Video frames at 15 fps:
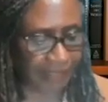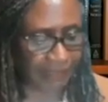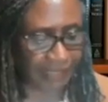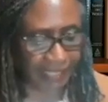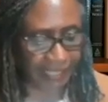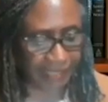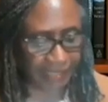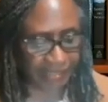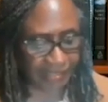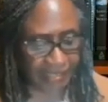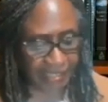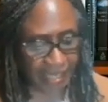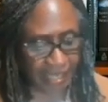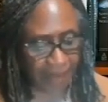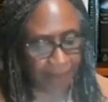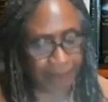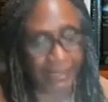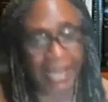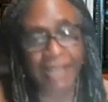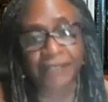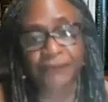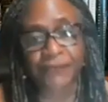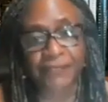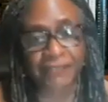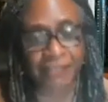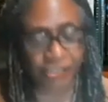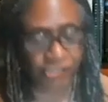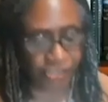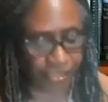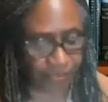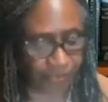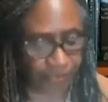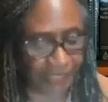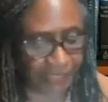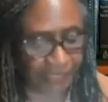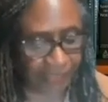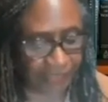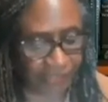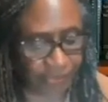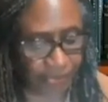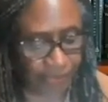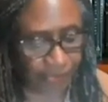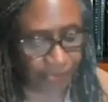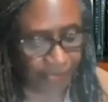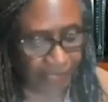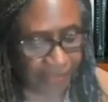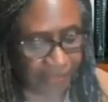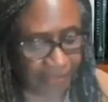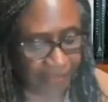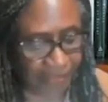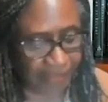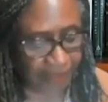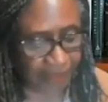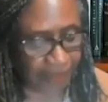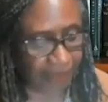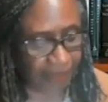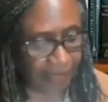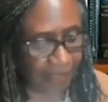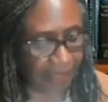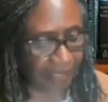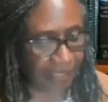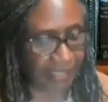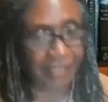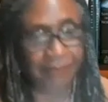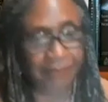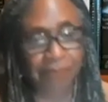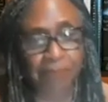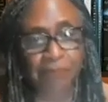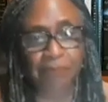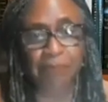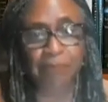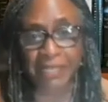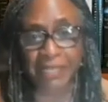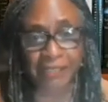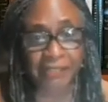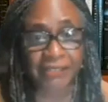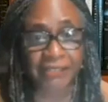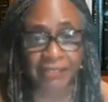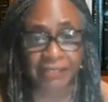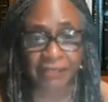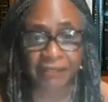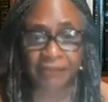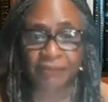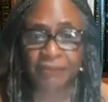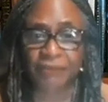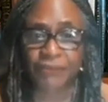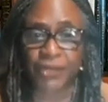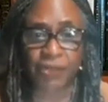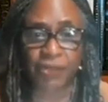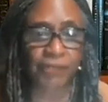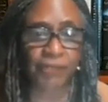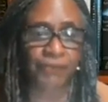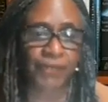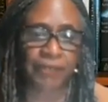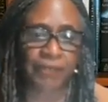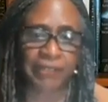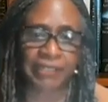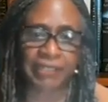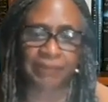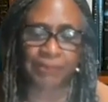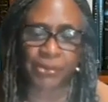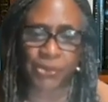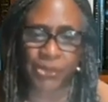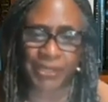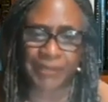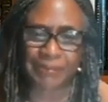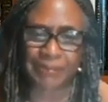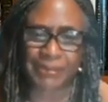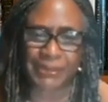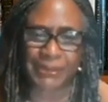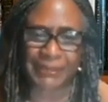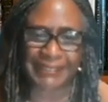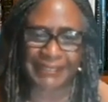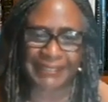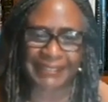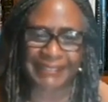Legacy: A Black Physician Reckons with Racism in Medicine. Very, very important book.